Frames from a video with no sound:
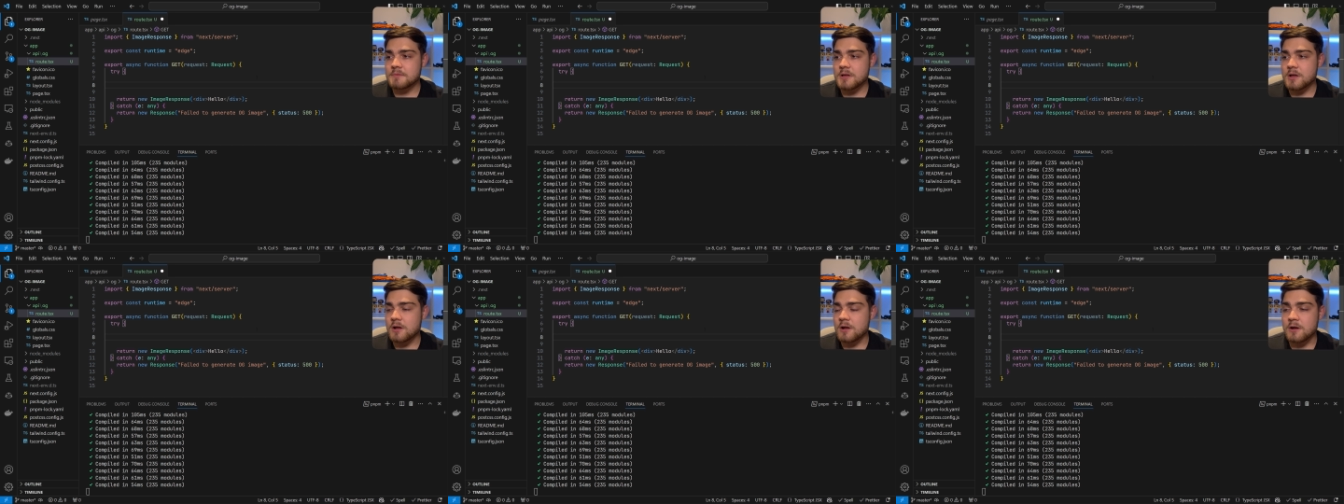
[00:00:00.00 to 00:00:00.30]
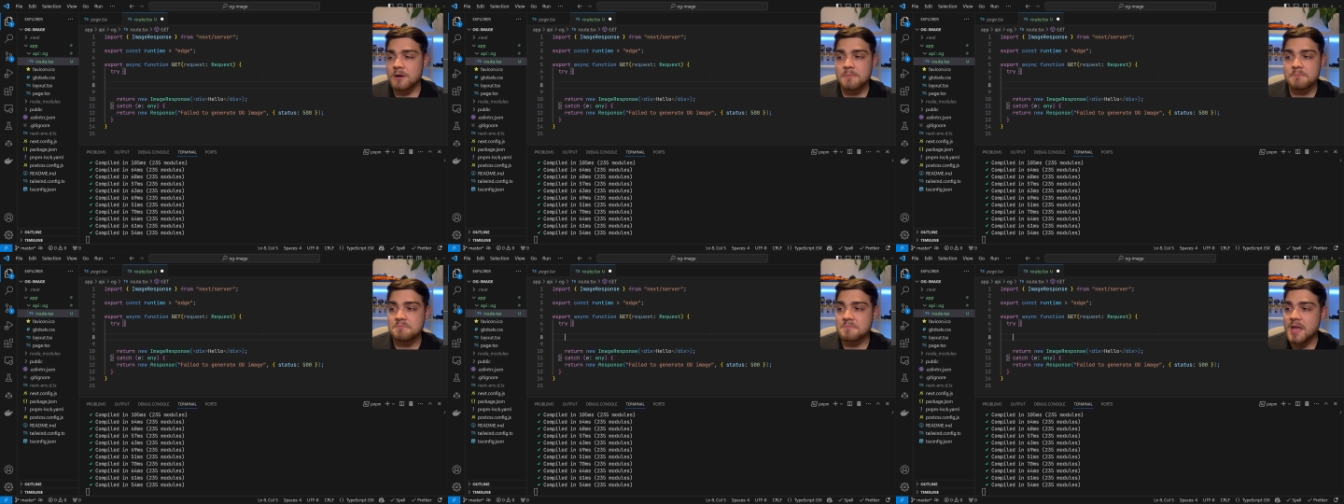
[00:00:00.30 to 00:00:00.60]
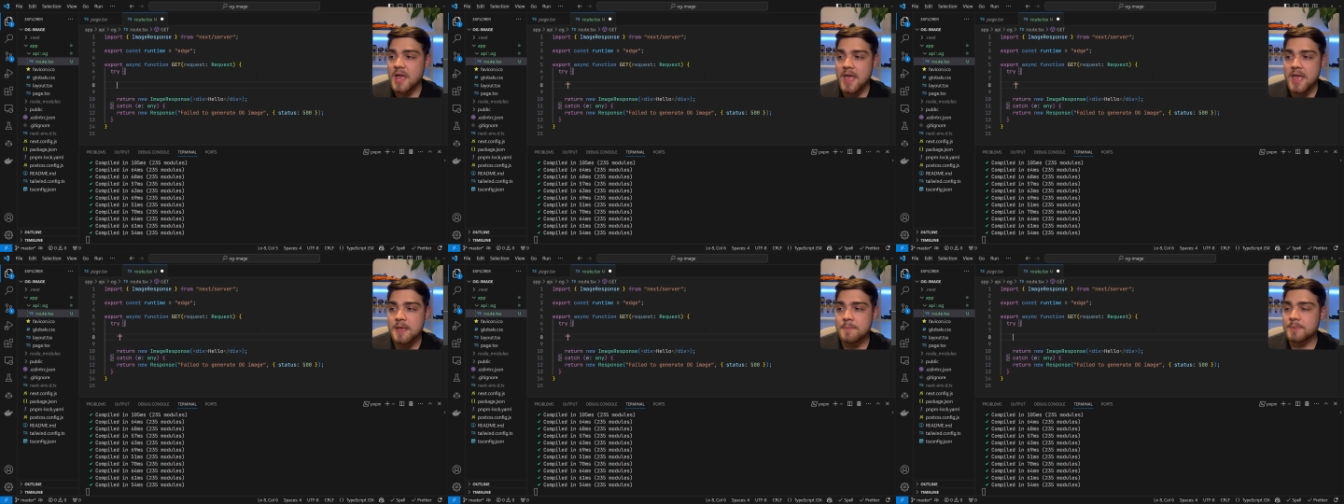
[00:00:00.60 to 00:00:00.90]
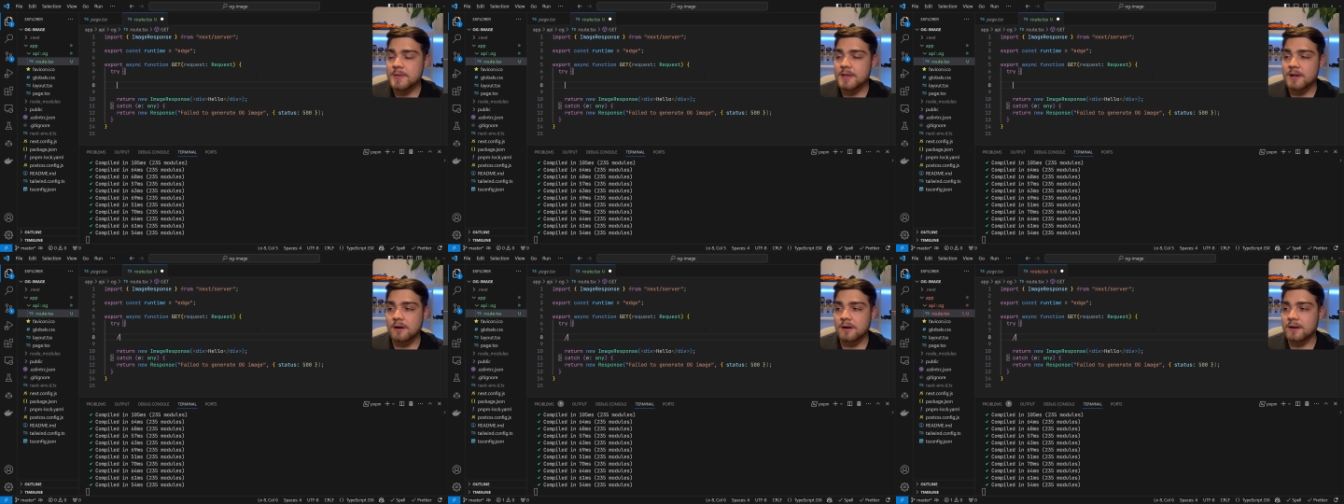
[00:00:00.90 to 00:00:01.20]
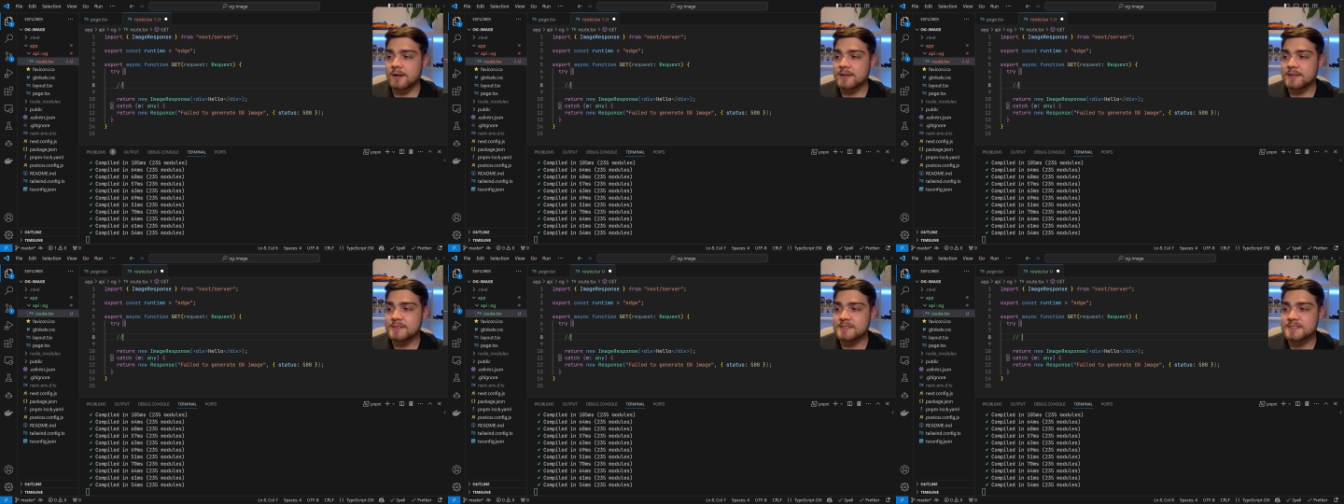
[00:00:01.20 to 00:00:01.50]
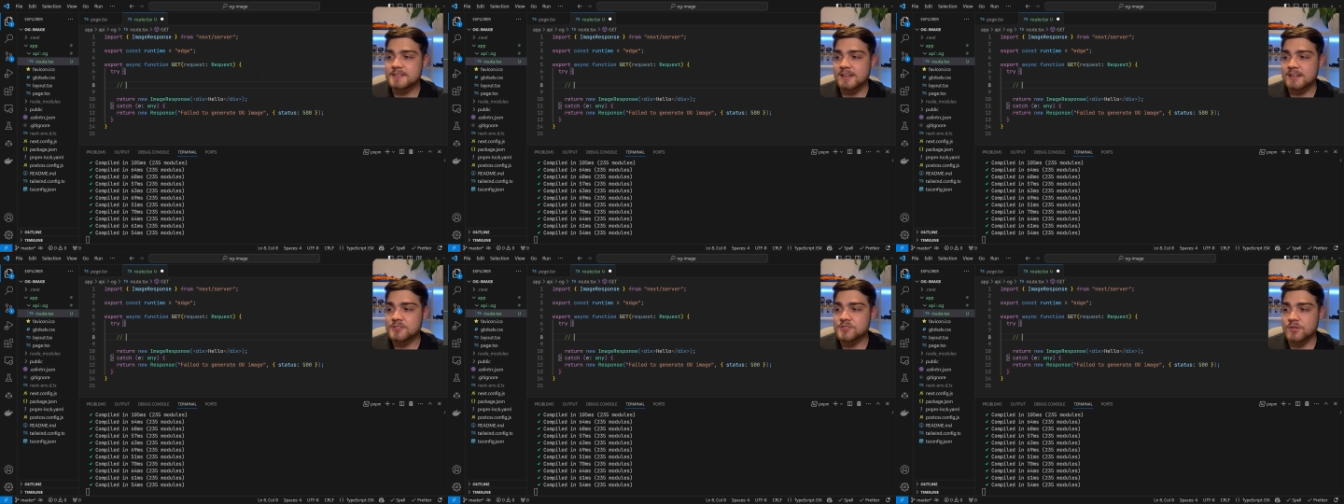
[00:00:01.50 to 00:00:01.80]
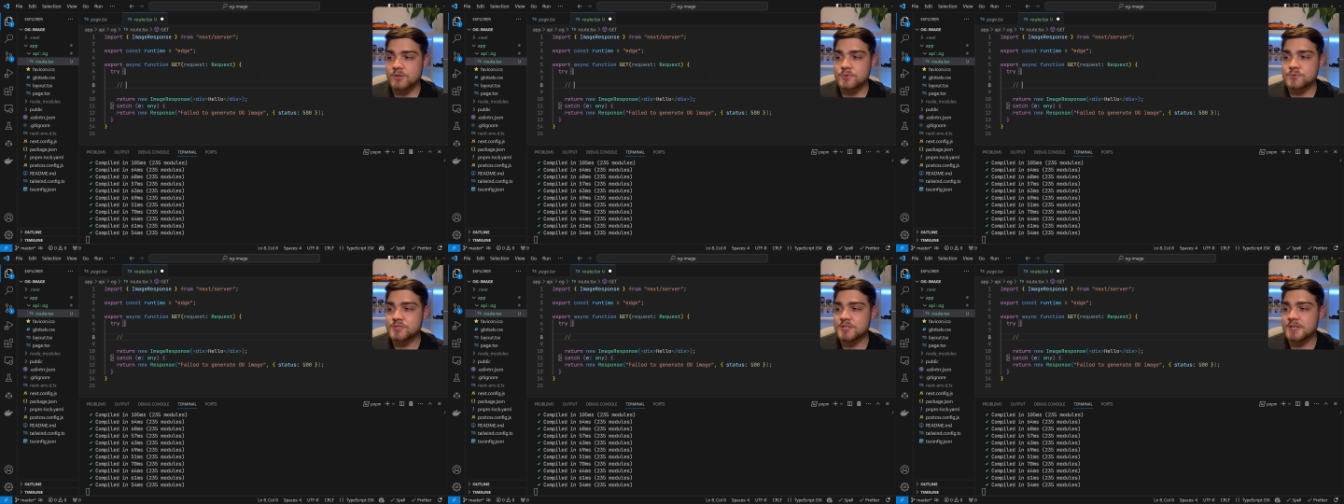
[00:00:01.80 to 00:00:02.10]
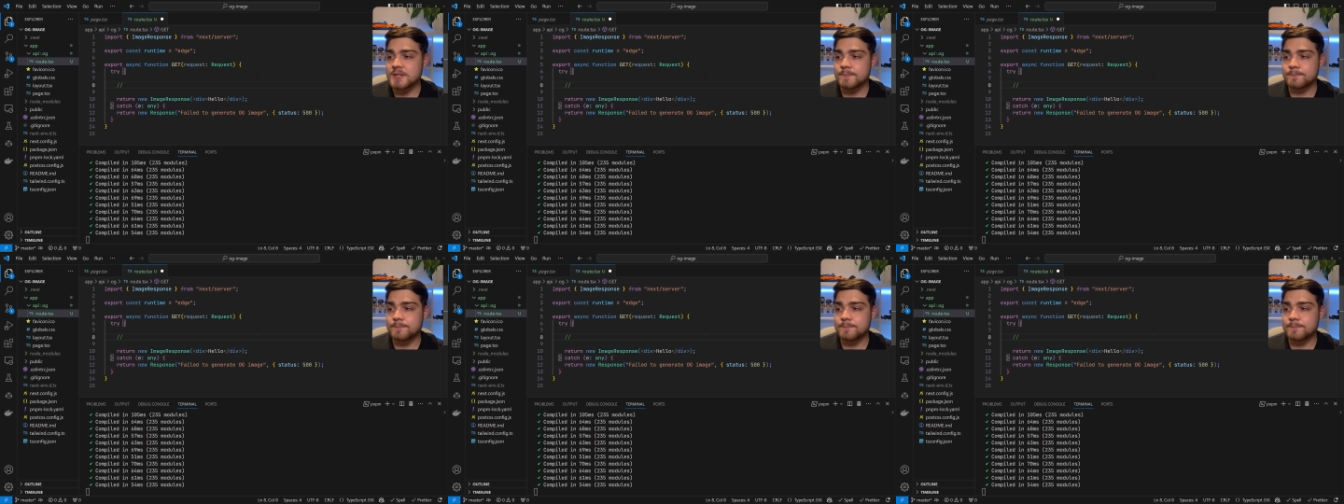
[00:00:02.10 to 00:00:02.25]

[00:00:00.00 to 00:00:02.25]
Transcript: um, API slash OG,